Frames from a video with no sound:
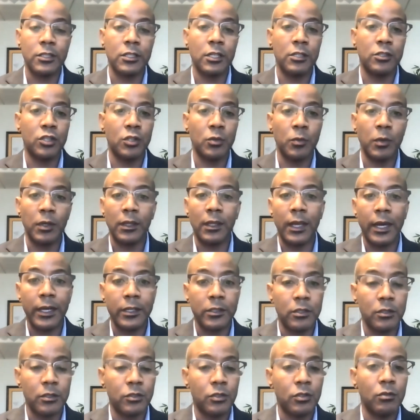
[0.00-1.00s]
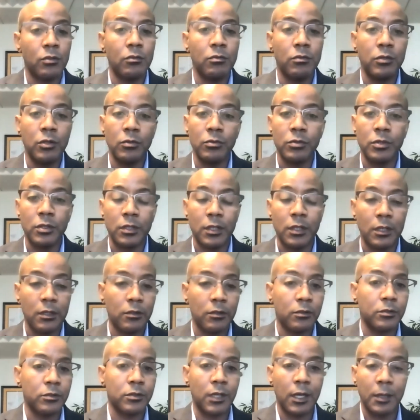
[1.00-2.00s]
that you would like to do, new
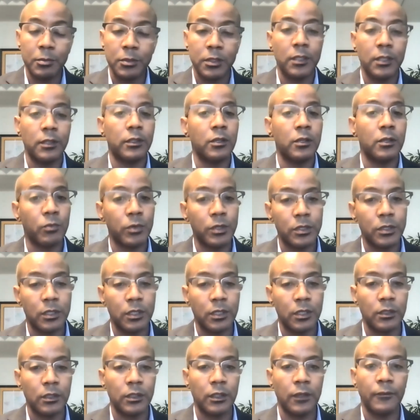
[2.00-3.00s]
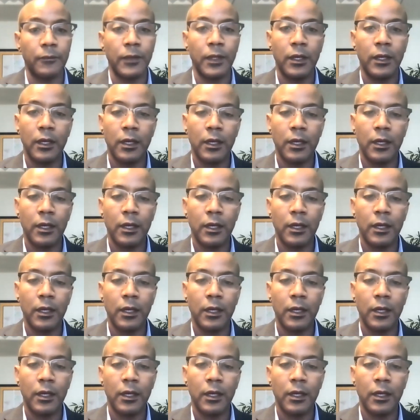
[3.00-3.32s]
skills, upskilling, reskilling.